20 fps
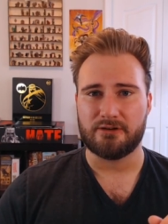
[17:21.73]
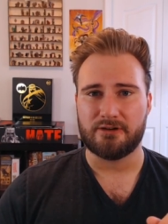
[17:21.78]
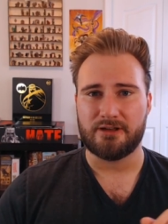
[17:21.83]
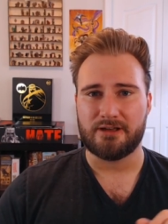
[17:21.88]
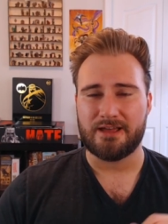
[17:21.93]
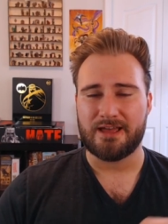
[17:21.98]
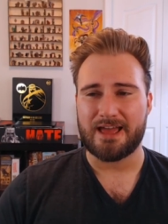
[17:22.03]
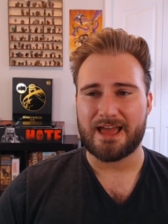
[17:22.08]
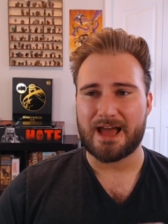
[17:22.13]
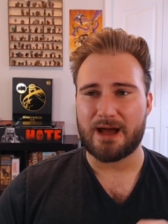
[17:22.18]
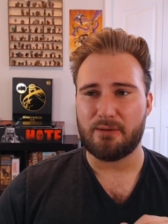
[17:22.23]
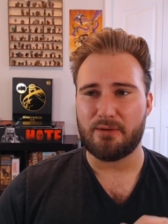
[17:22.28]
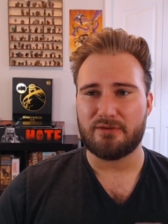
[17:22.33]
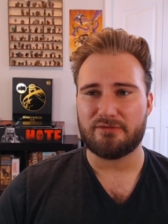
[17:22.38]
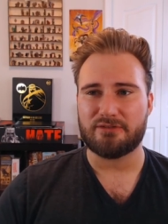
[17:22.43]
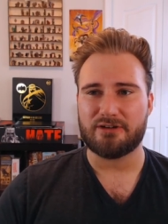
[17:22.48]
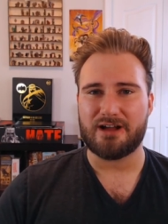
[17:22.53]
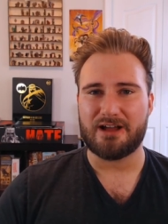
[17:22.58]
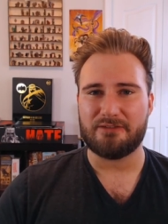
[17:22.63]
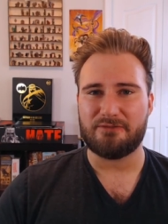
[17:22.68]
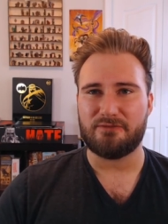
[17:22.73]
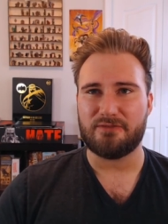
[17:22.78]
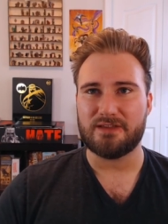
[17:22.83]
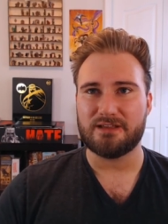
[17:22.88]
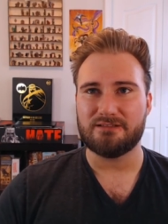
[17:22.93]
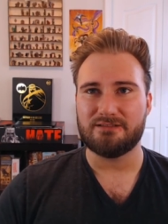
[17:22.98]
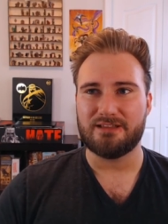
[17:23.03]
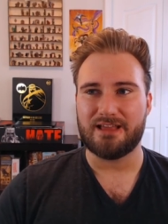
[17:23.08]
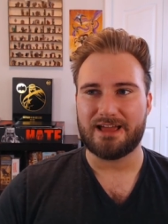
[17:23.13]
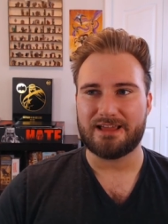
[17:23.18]
However, I feel
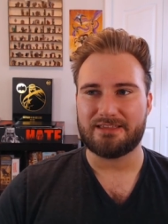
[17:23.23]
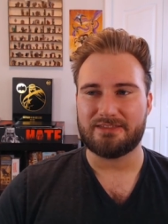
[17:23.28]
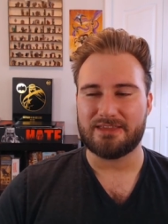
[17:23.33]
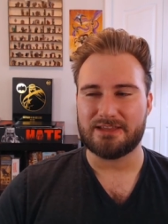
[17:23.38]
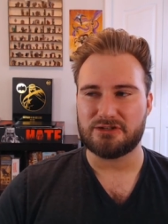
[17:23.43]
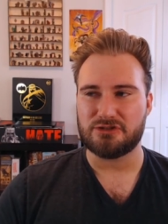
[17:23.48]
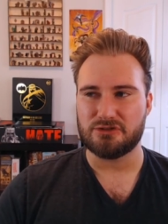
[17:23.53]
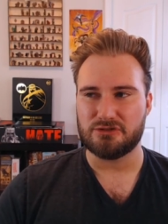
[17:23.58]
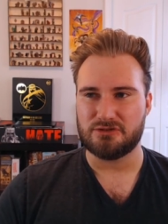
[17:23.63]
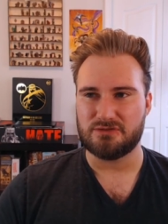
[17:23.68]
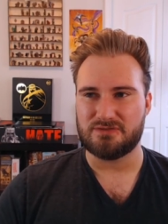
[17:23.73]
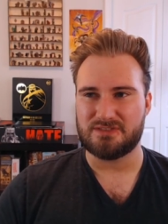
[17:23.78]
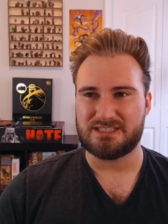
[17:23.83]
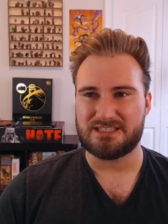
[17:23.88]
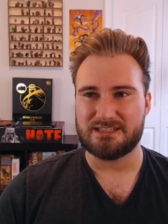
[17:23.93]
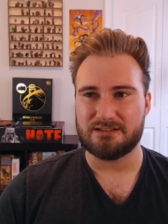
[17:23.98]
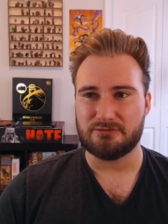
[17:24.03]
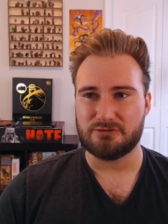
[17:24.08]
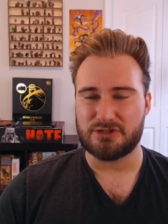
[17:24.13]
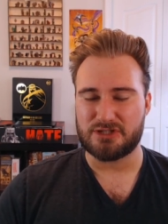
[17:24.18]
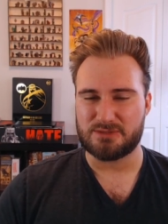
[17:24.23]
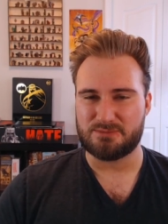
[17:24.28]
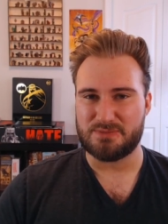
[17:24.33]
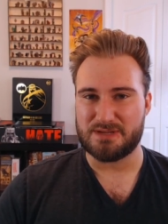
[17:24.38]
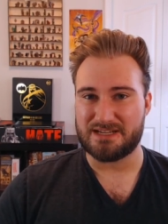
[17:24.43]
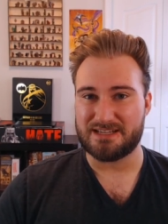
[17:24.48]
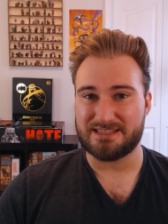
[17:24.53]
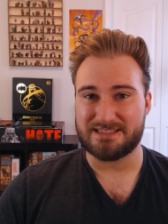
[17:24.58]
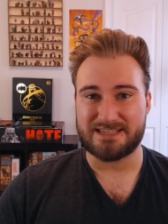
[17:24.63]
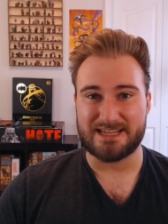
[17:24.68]
like they should still just be
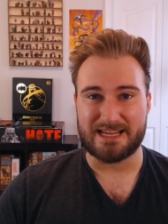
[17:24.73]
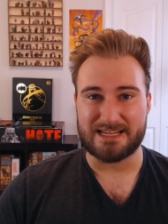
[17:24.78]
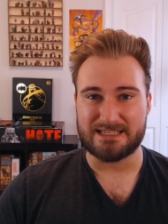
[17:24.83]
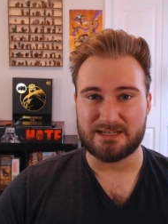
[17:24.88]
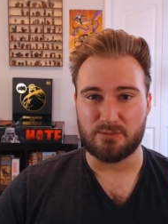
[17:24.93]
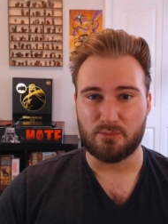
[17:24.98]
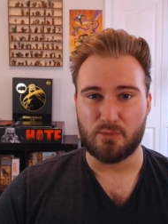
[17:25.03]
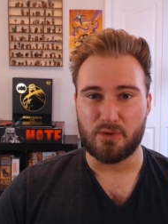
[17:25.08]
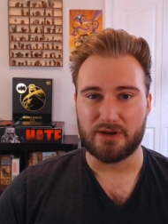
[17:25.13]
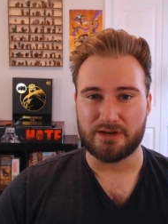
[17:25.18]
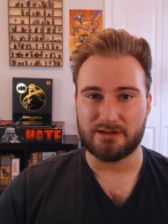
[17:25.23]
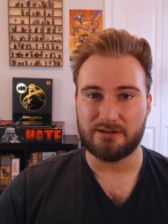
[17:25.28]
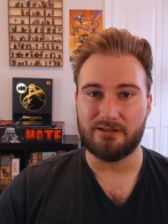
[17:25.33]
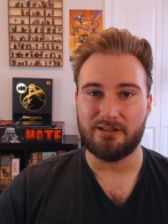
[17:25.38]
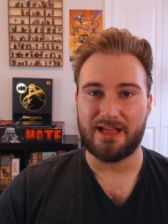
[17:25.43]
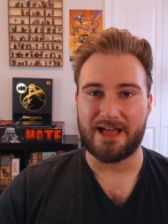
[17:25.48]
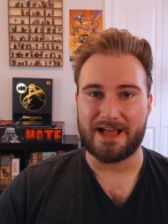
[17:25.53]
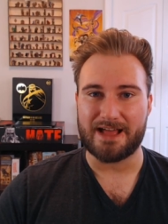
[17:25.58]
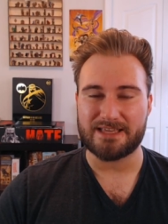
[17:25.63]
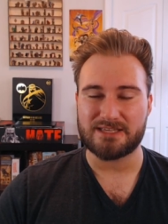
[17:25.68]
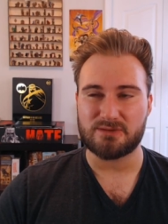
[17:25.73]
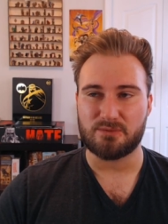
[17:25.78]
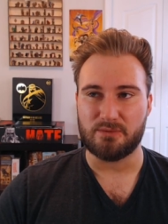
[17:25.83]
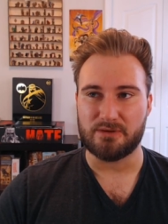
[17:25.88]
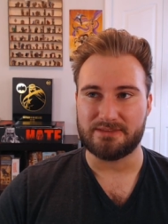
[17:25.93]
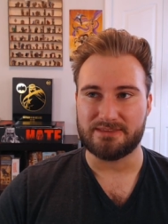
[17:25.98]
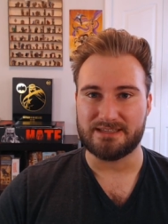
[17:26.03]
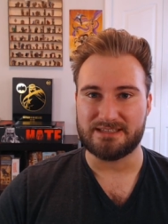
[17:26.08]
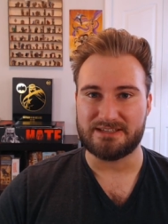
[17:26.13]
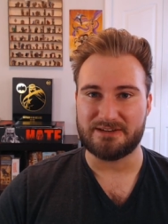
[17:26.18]
contained in one class, with
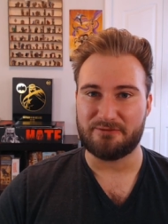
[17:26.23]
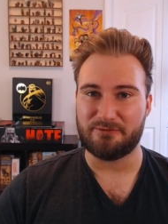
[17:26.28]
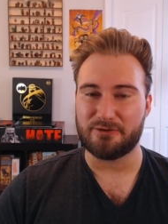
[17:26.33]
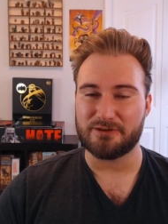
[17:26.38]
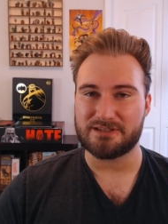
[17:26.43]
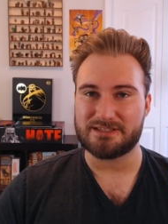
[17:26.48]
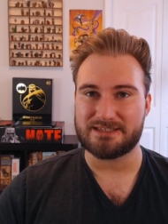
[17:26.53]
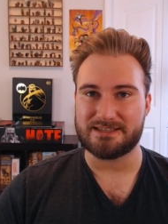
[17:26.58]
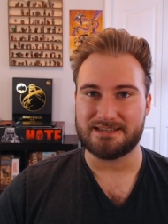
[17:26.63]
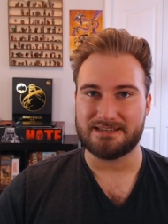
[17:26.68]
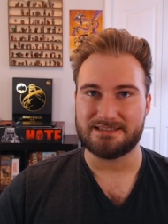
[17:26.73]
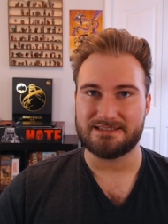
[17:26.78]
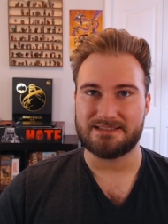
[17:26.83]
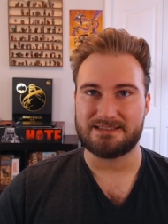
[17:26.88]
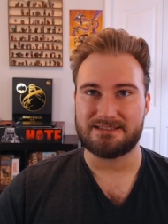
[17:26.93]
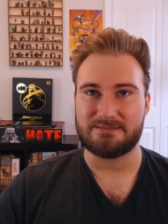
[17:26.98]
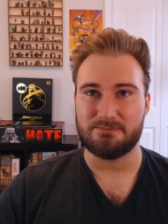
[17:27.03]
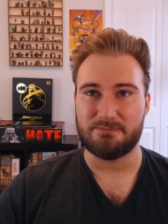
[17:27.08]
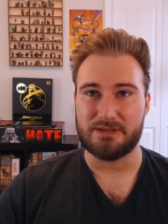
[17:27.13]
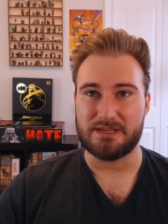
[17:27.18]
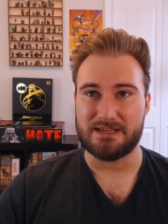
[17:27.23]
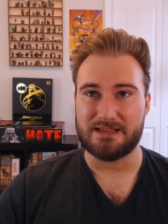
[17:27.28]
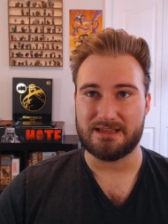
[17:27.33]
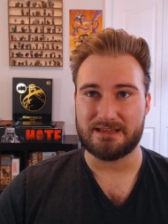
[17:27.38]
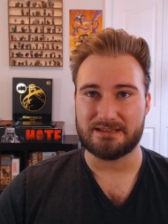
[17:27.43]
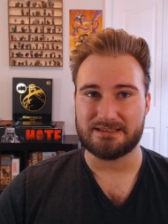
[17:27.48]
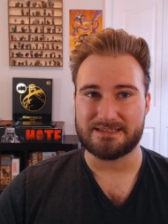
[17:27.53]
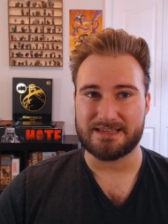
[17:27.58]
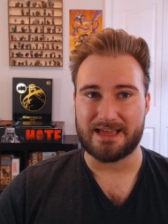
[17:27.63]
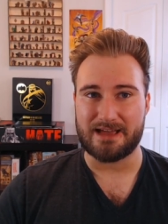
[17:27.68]
the differences being
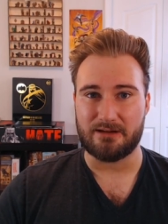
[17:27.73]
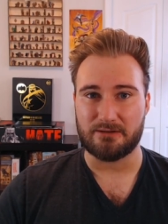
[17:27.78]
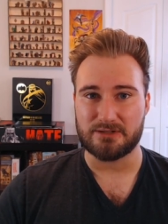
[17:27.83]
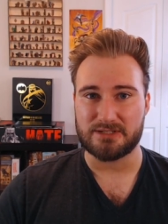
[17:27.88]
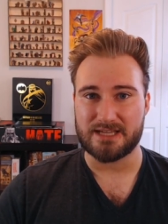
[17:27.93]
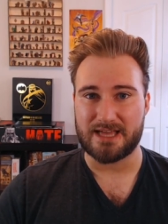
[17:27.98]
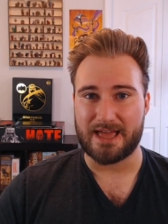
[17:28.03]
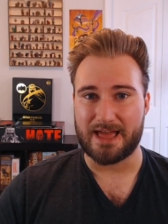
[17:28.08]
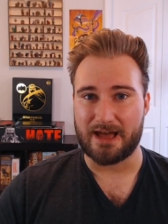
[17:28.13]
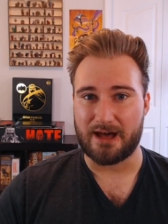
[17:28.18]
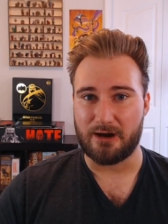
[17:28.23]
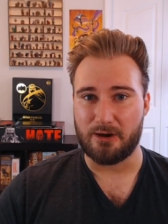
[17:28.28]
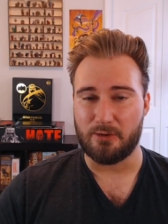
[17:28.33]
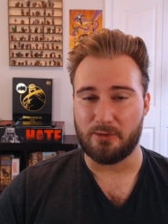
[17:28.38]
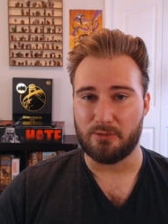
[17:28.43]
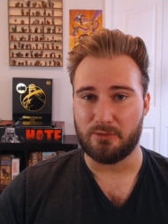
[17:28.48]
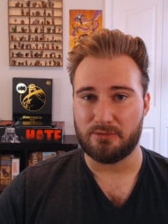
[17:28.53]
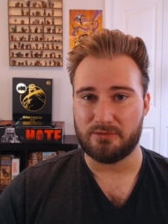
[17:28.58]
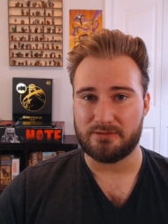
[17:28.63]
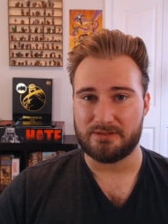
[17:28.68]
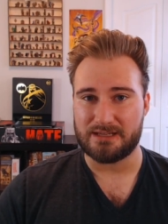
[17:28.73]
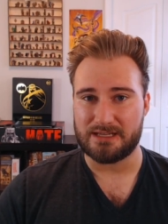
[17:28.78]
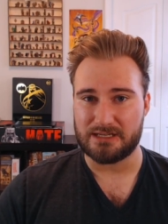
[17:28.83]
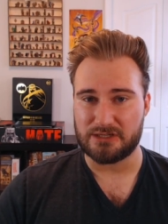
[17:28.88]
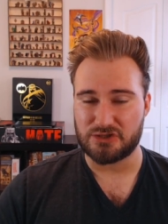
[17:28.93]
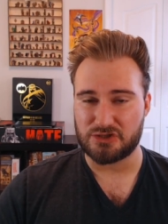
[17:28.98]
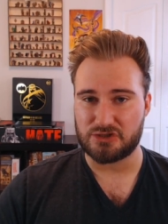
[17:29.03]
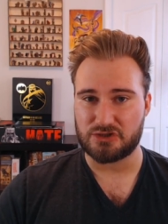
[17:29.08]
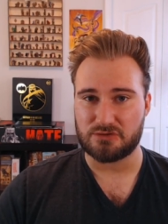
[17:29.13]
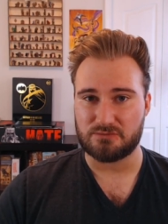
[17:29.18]
down to how
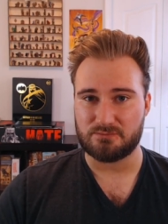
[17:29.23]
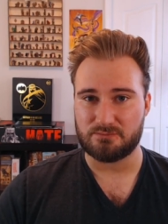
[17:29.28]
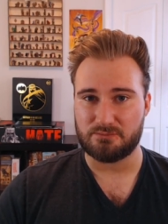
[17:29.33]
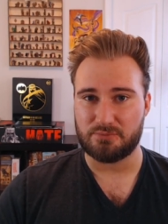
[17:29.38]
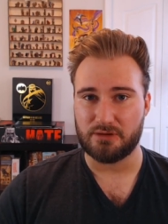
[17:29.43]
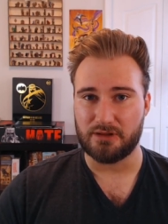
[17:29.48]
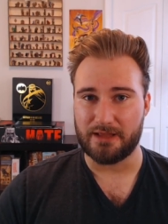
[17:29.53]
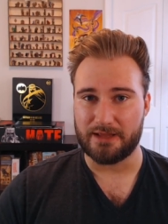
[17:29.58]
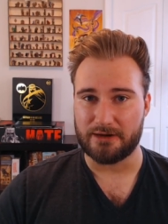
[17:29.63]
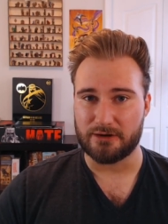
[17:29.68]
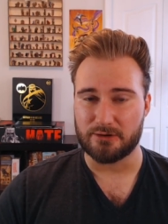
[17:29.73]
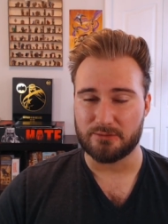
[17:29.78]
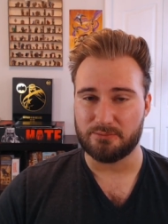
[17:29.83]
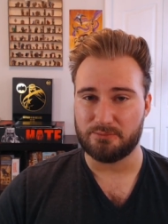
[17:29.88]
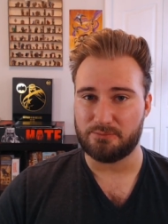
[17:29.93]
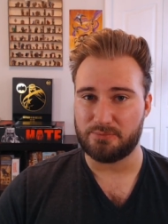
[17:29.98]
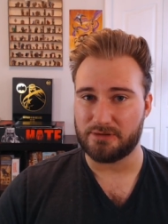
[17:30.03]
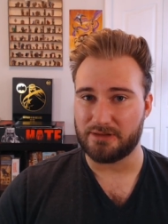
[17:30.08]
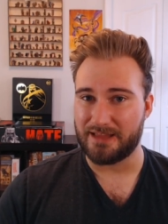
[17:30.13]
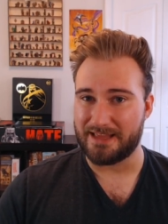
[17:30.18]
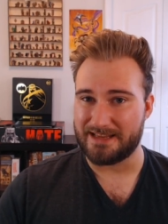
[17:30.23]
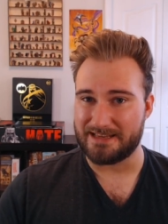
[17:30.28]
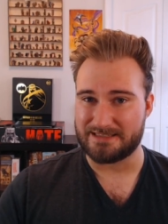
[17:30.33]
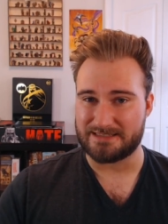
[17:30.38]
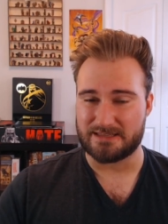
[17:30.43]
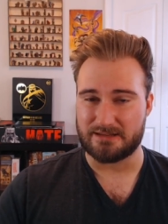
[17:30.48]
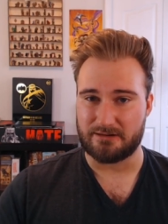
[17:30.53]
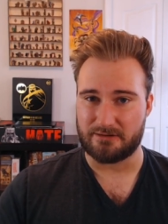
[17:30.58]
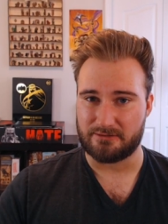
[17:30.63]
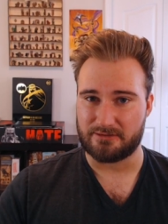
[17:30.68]
each player plays
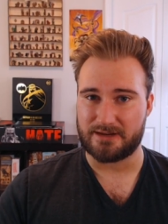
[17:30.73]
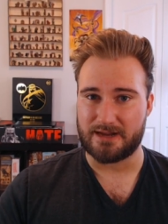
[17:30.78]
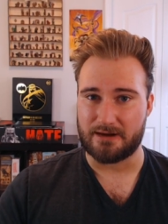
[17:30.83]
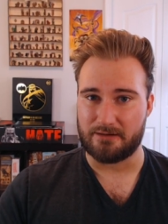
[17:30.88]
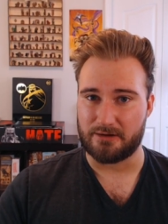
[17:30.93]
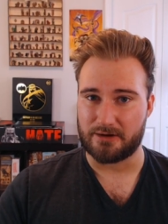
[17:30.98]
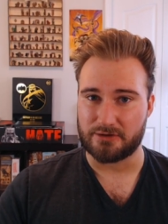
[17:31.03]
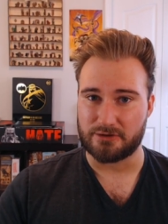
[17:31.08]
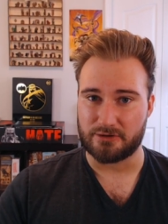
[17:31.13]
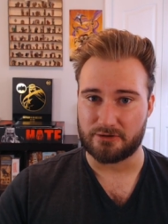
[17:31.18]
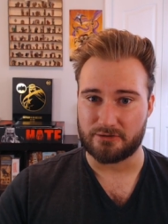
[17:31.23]
their character.